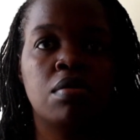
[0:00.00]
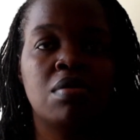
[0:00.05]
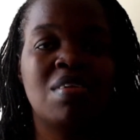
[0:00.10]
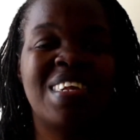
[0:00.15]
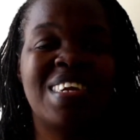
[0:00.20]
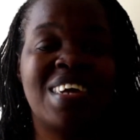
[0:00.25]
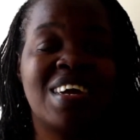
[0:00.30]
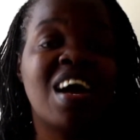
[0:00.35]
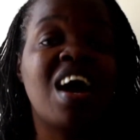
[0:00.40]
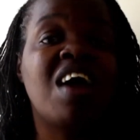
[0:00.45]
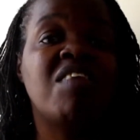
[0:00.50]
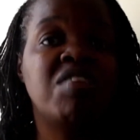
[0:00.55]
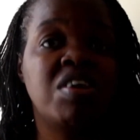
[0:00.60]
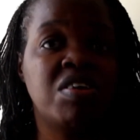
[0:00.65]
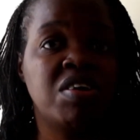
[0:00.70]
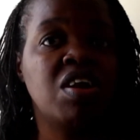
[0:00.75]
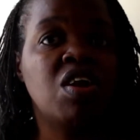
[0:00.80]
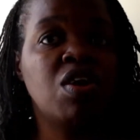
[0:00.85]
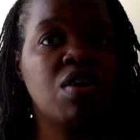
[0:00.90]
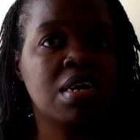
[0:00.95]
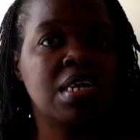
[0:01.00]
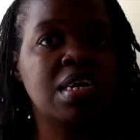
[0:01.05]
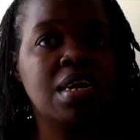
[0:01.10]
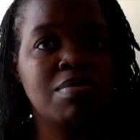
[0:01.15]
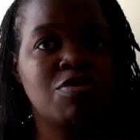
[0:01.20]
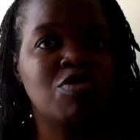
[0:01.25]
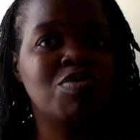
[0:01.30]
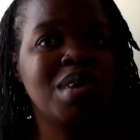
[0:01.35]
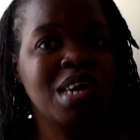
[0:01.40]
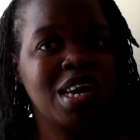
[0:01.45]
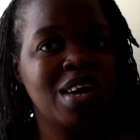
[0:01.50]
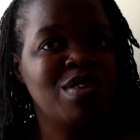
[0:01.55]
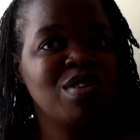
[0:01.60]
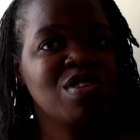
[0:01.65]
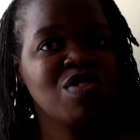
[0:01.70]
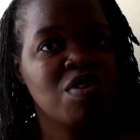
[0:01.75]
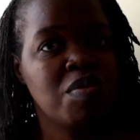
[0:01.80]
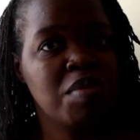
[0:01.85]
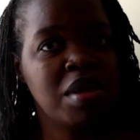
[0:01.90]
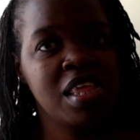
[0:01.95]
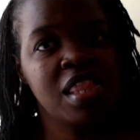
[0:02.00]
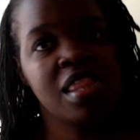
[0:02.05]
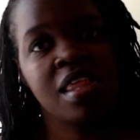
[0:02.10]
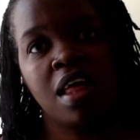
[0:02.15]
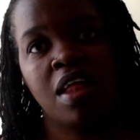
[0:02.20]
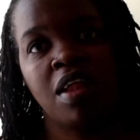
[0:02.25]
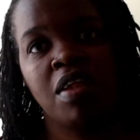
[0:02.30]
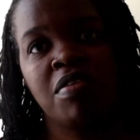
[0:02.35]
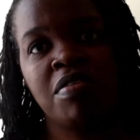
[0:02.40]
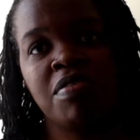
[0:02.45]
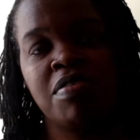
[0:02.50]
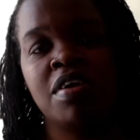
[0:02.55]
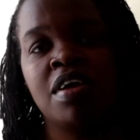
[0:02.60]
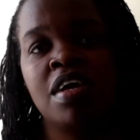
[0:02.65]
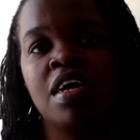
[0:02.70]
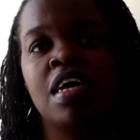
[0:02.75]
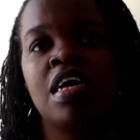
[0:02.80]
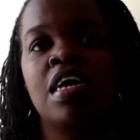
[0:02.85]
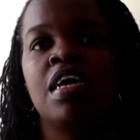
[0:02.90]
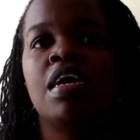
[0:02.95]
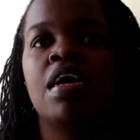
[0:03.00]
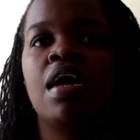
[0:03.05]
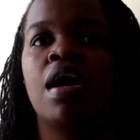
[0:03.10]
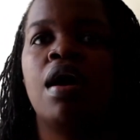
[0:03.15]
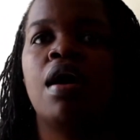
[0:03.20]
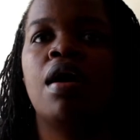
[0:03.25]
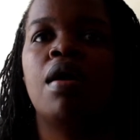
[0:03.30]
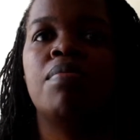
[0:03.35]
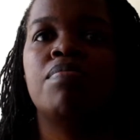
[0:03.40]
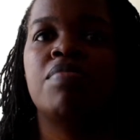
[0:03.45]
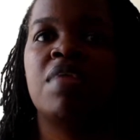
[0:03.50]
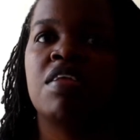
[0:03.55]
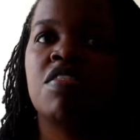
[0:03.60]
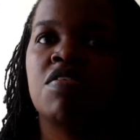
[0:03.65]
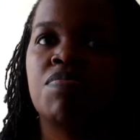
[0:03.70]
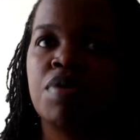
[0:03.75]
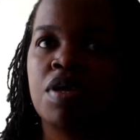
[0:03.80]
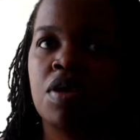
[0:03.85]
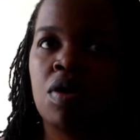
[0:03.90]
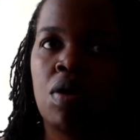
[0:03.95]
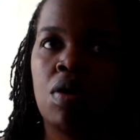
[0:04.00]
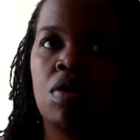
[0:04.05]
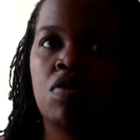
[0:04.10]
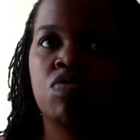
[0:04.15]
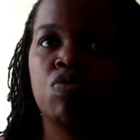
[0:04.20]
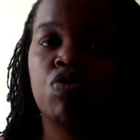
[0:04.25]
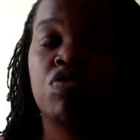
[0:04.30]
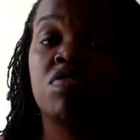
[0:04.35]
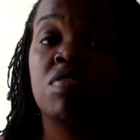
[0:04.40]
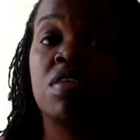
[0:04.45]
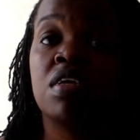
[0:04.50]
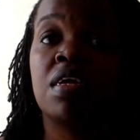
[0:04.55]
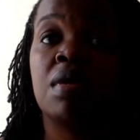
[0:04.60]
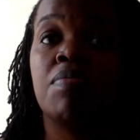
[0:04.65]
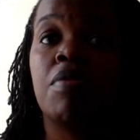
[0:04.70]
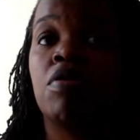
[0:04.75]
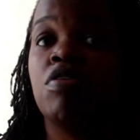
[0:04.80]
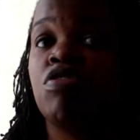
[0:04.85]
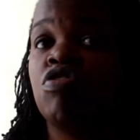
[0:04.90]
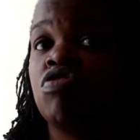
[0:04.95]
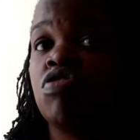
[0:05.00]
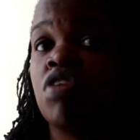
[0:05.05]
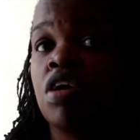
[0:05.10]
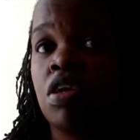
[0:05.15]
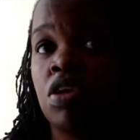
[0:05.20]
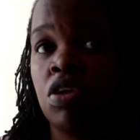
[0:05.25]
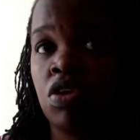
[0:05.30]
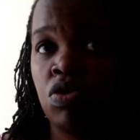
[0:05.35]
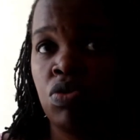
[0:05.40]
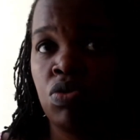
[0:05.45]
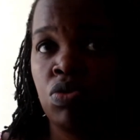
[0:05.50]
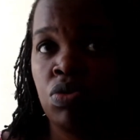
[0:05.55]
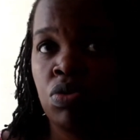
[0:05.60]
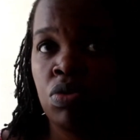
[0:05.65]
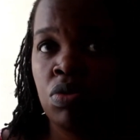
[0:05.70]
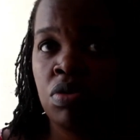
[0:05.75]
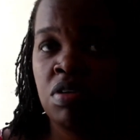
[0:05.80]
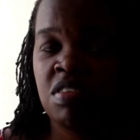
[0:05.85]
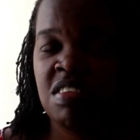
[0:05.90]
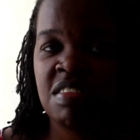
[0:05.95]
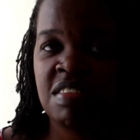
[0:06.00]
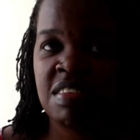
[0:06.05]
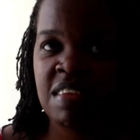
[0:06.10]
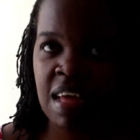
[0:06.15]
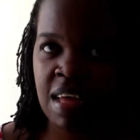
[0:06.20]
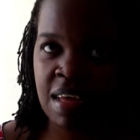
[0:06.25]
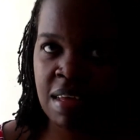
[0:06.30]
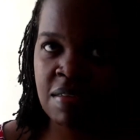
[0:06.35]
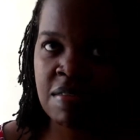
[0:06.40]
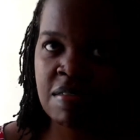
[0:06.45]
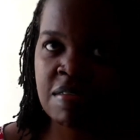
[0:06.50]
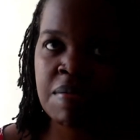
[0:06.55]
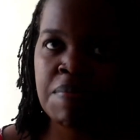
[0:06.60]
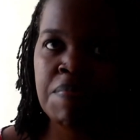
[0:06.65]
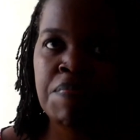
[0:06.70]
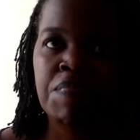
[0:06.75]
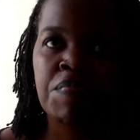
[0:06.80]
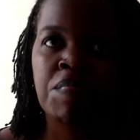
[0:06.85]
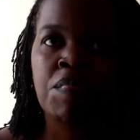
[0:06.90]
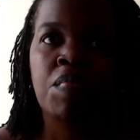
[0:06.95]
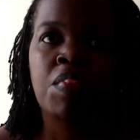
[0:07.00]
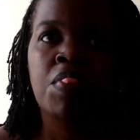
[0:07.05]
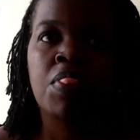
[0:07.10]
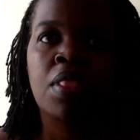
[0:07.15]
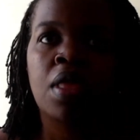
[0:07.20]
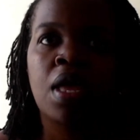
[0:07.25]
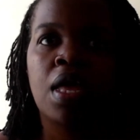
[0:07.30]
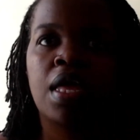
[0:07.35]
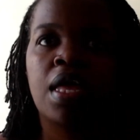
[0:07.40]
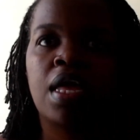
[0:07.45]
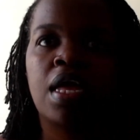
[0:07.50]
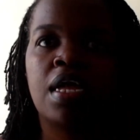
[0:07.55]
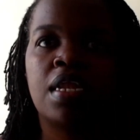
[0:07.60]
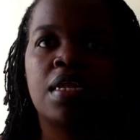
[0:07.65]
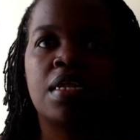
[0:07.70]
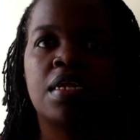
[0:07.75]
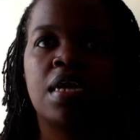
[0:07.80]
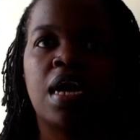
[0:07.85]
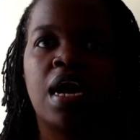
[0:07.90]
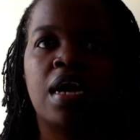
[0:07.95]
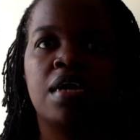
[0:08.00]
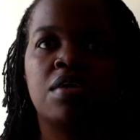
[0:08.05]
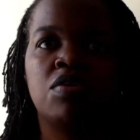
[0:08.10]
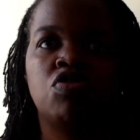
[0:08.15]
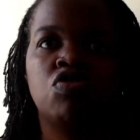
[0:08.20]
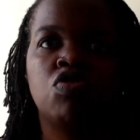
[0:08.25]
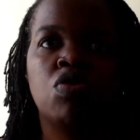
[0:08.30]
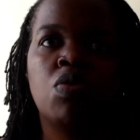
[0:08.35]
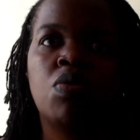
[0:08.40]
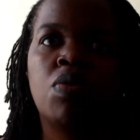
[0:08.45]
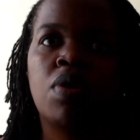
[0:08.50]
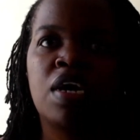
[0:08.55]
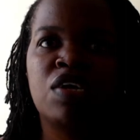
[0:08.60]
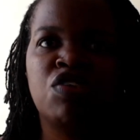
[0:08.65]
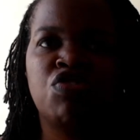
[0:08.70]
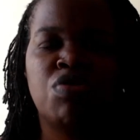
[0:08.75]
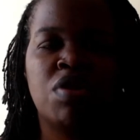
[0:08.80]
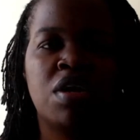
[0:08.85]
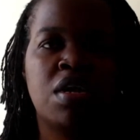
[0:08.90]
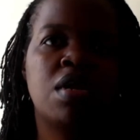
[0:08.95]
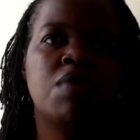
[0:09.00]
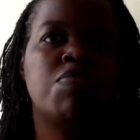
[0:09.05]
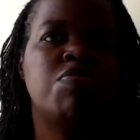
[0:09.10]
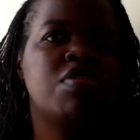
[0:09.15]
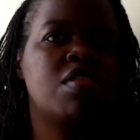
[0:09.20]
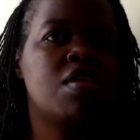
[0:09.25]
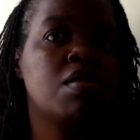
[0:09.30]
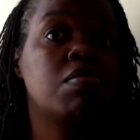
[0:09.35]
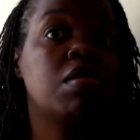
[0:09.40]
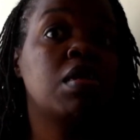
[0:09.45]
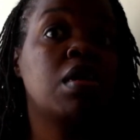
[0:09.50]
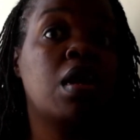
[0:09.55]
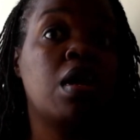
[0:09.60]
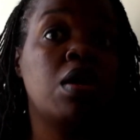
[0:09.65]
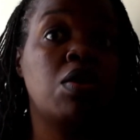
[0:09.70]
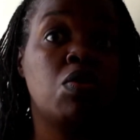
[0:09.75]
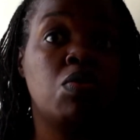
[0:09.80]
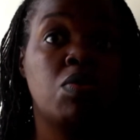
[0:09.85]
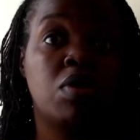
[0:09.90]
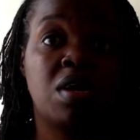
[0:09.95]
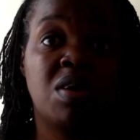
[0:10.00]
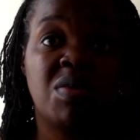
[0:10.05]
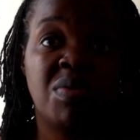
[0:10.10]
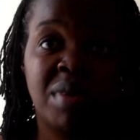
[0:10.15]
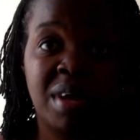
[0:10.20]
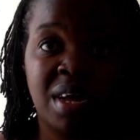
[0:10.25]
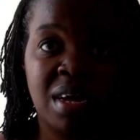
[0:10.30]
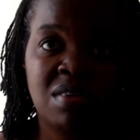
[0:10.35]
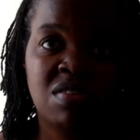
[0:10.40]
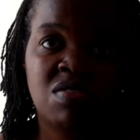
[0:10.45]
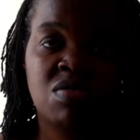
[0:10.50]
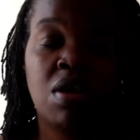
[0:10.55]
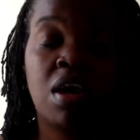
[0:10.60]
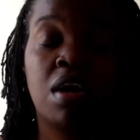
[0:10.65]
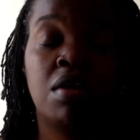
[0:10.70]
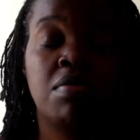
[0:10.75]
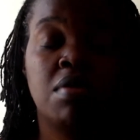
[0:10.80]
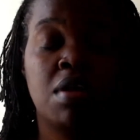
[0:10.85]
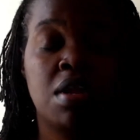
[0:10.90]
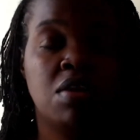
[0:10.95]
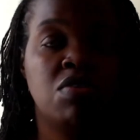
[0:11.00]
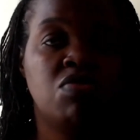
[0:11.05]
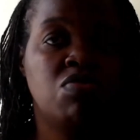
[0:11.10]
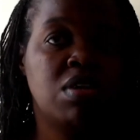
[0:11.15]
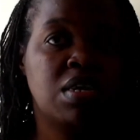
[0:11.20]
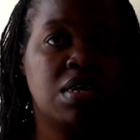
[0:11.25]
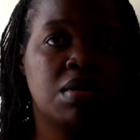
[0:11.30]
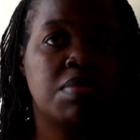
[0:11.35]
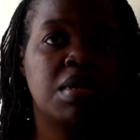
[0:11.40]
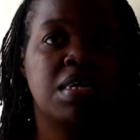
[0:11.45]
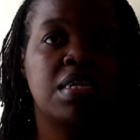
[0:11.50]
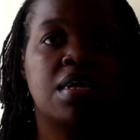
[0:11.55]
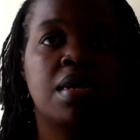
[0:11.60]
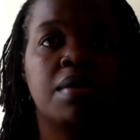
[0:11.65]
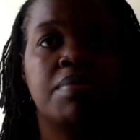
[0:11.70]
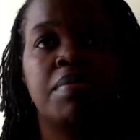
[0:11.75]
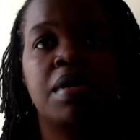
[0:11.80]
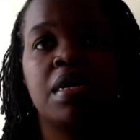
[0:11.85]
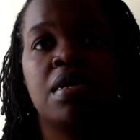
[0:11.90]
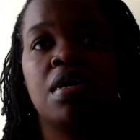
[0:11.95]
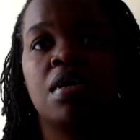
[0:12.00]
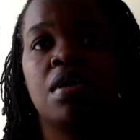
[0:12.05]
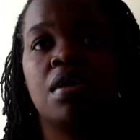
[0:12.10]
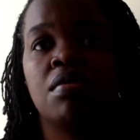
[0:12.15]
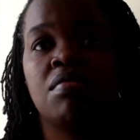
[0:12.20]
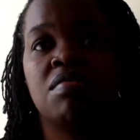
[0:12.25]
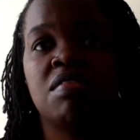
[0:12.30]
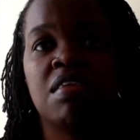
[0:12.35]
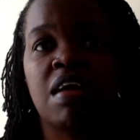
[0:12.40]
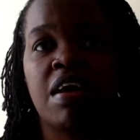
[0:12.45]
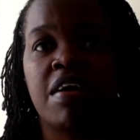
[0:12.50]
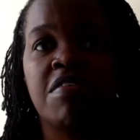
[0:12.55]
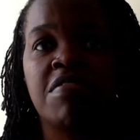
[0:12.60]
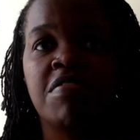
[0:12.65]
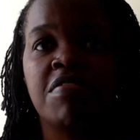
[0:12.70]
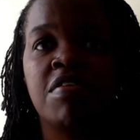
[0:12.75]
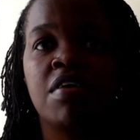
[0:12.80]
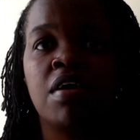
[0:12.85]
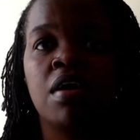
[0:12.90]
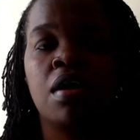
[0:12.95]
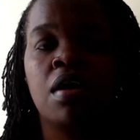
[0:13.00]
take a very long time to make clothes for myself. That's because most of the time I want to try new designs, and I don't want to end up with something I don't want to wear. So I really do take my time making stuff.